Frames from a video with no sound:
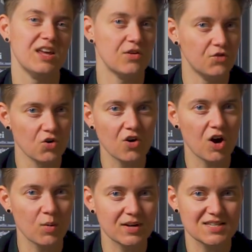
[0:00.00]
if you're
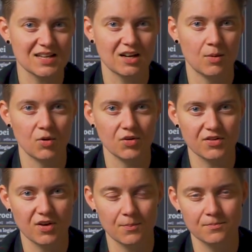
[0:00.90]
already selling on
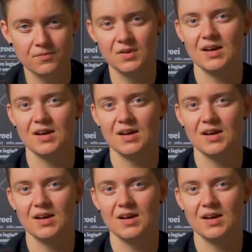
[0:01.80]
Bol.com.